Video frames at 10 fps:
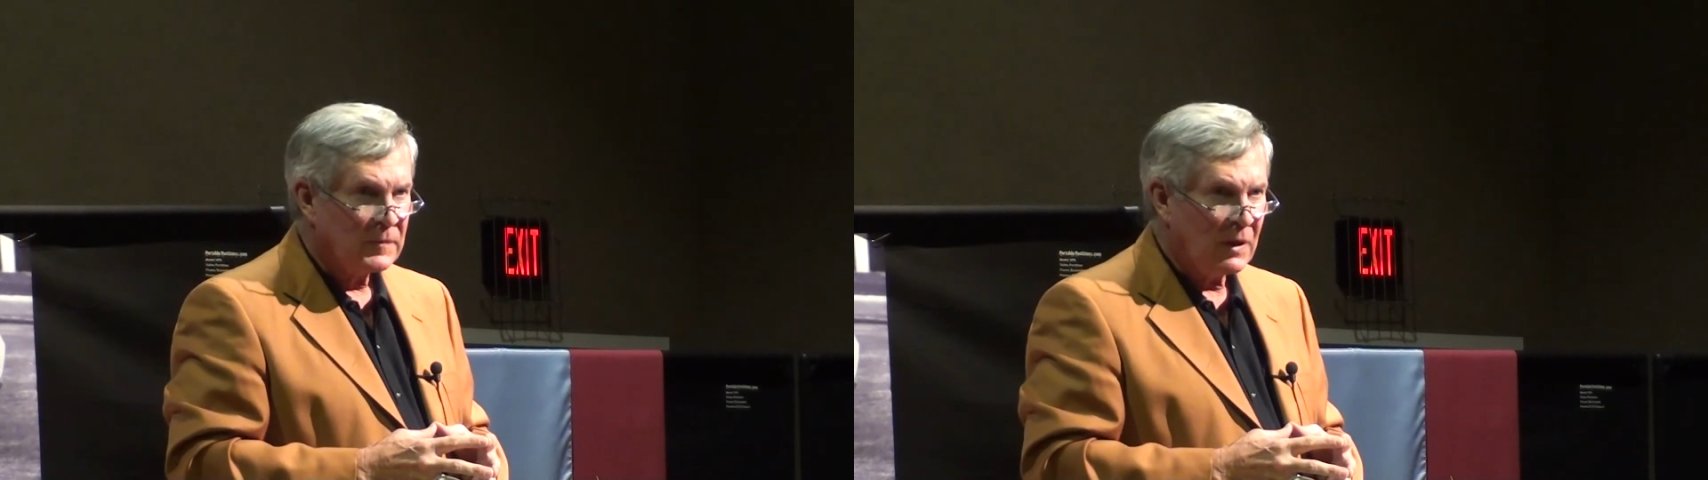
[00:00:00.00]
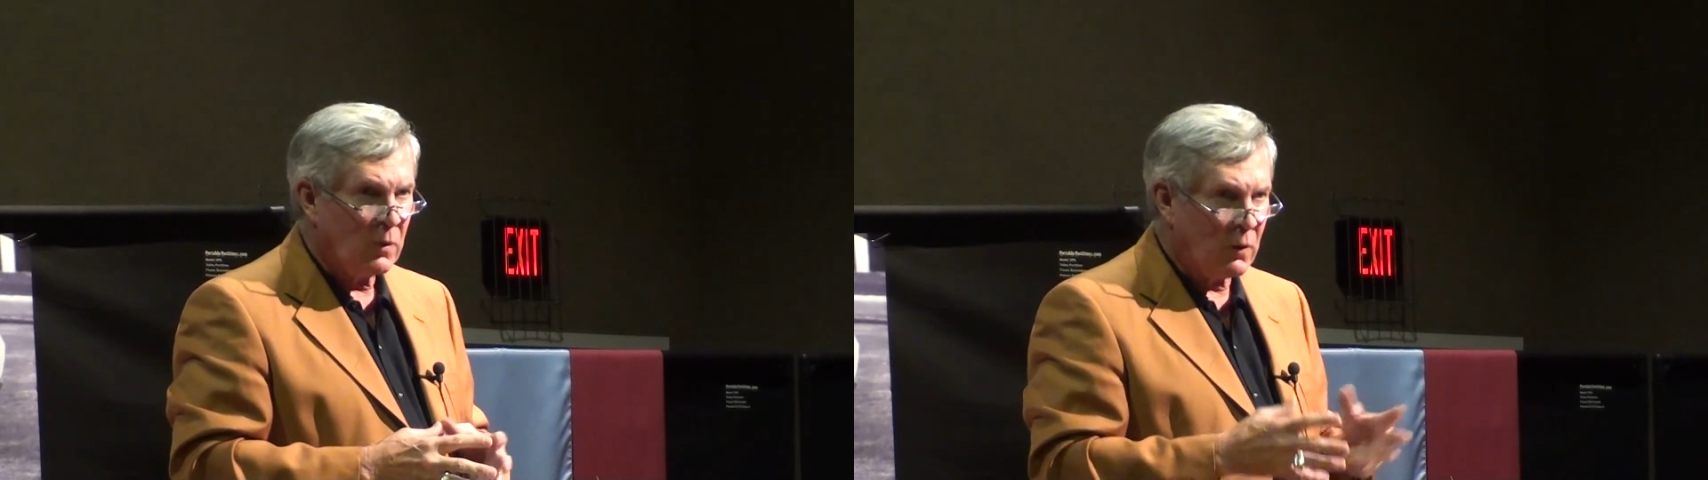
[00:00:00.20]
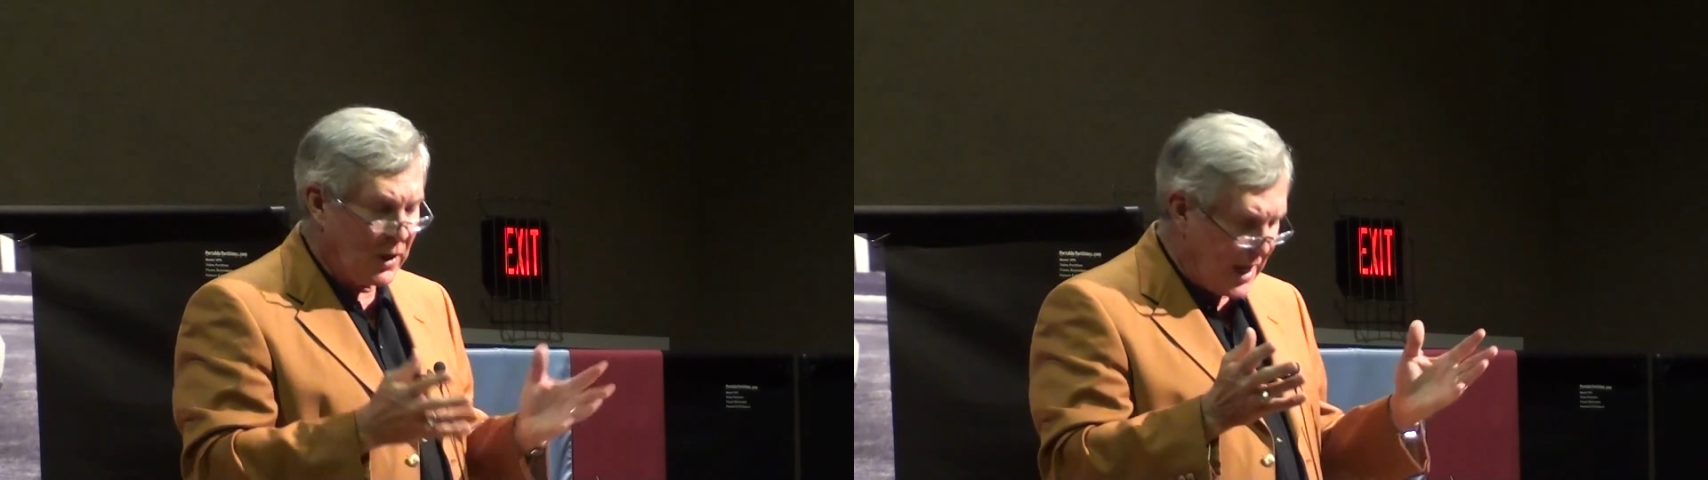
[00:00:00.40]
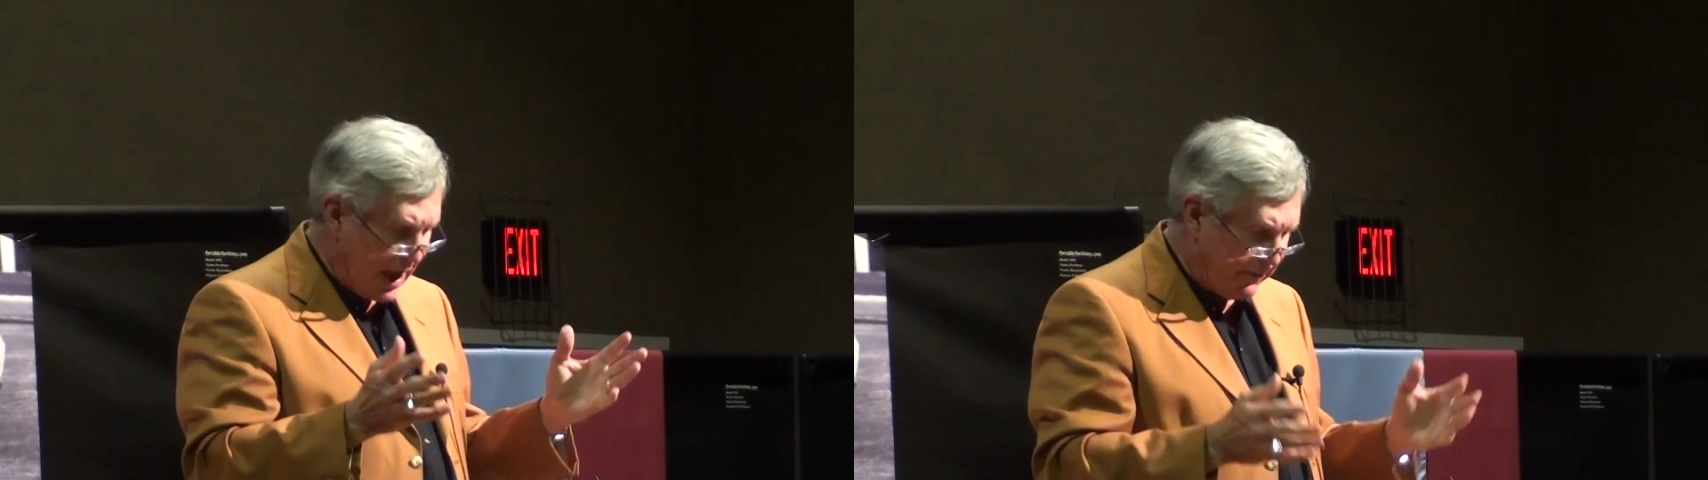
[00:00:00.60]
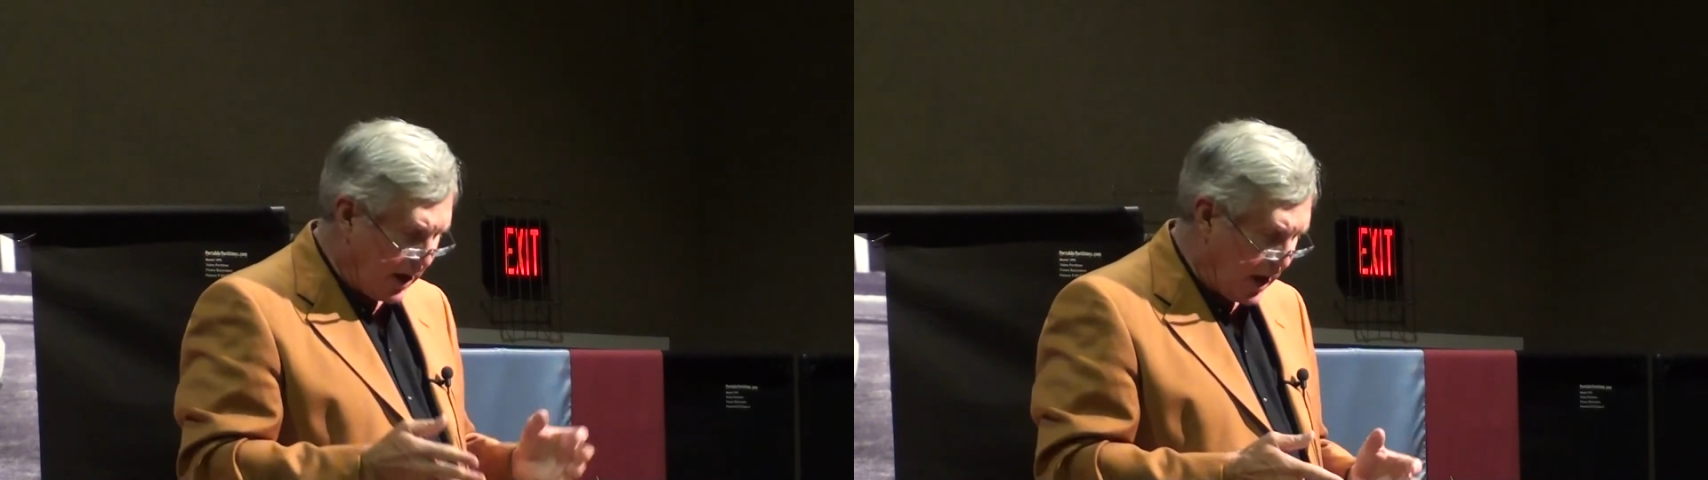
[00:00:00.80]
And we wouldn't
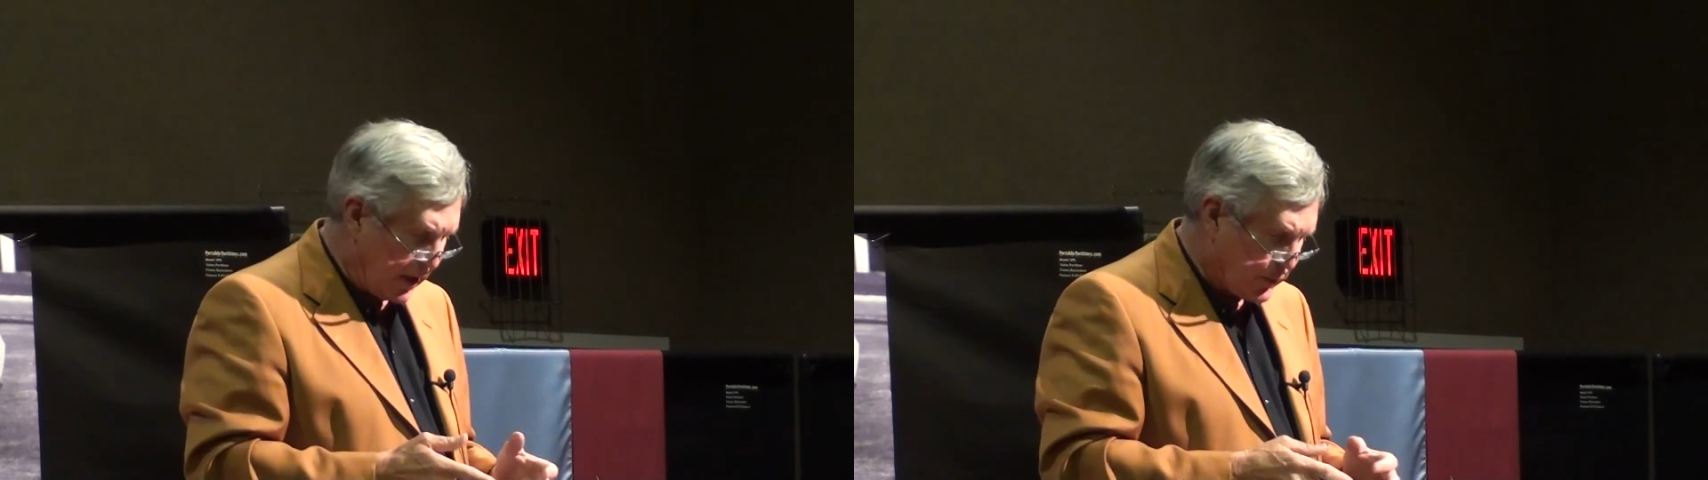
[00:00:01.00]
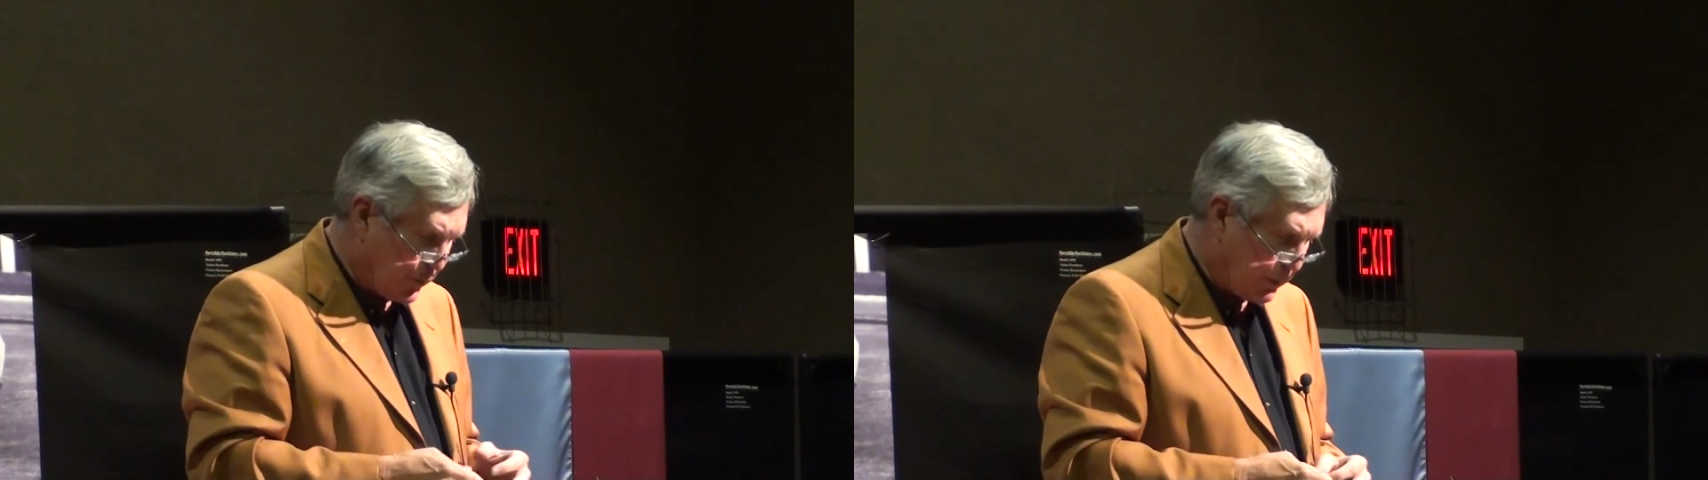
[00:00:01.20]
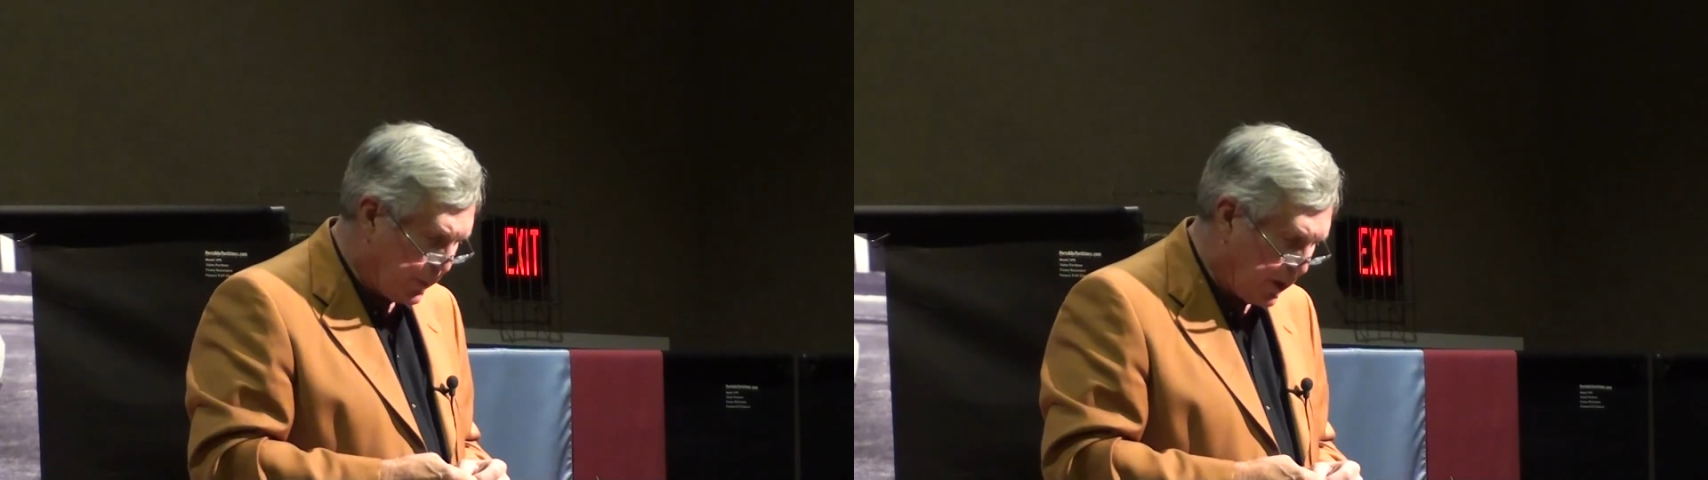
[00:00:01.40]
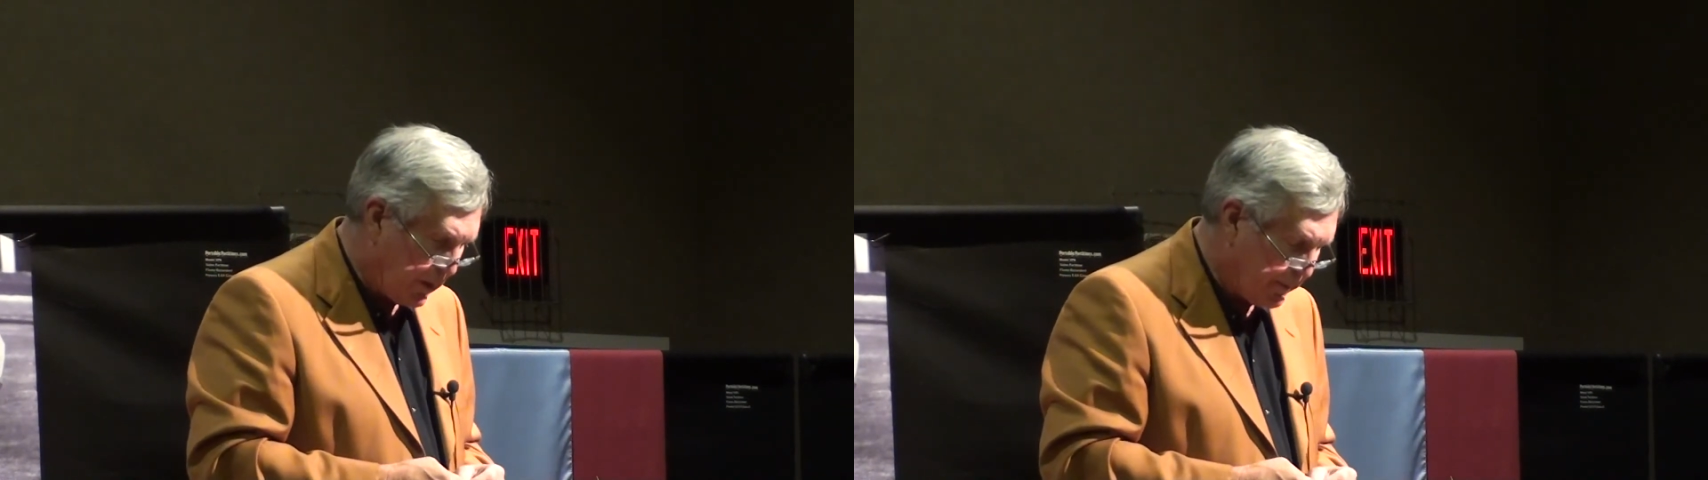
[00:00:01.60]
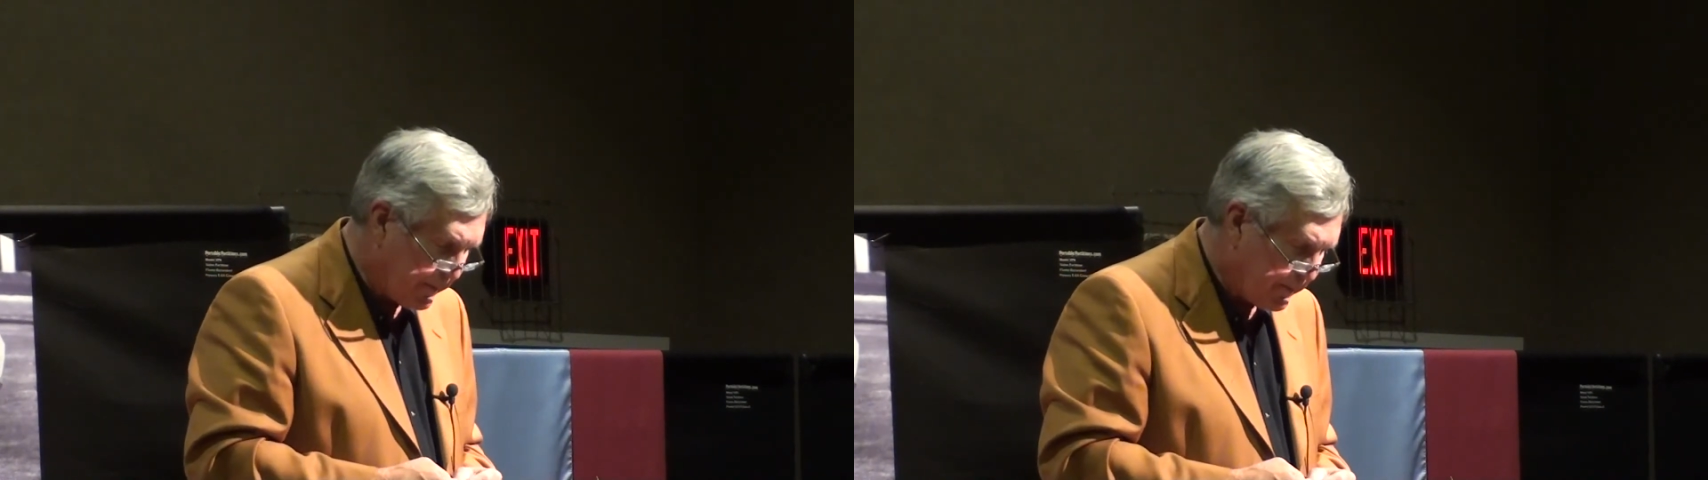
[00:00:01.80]
have college
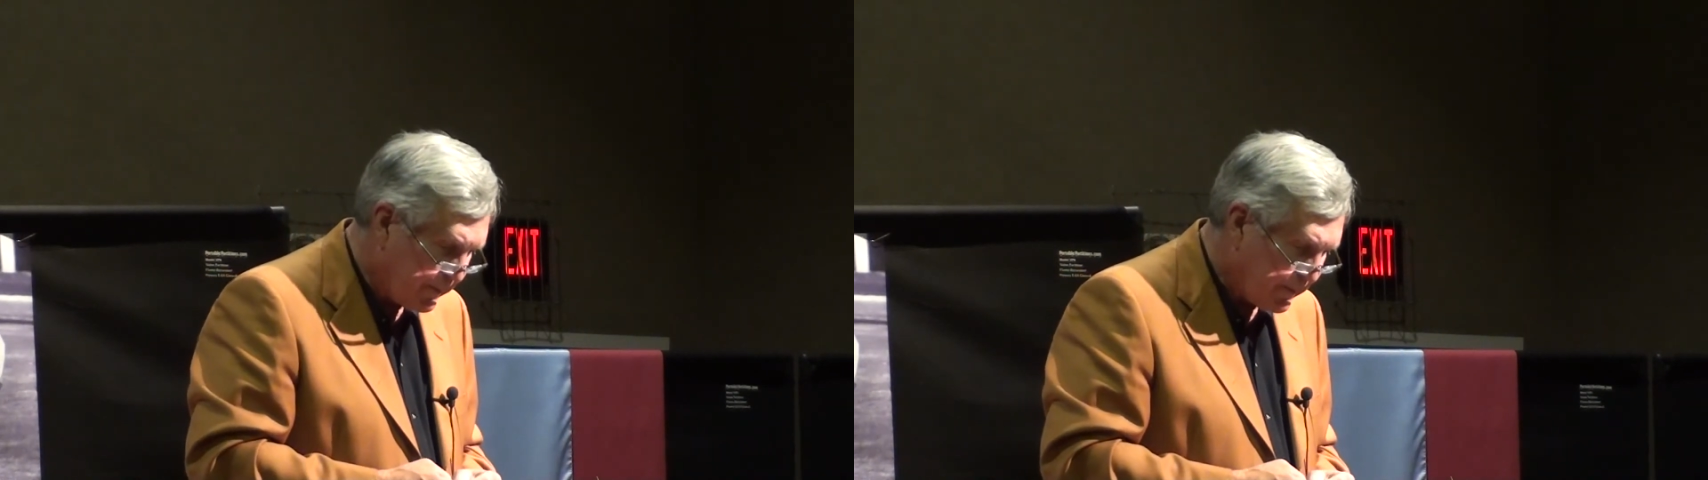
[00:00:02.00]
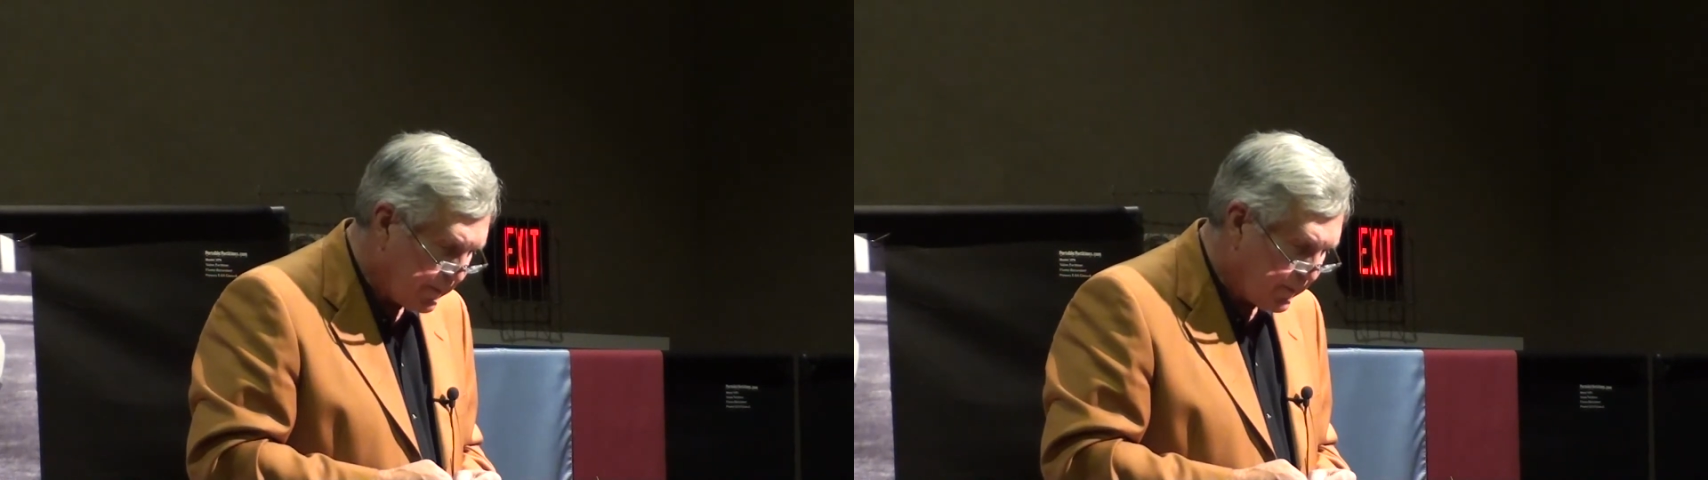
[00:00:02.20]
football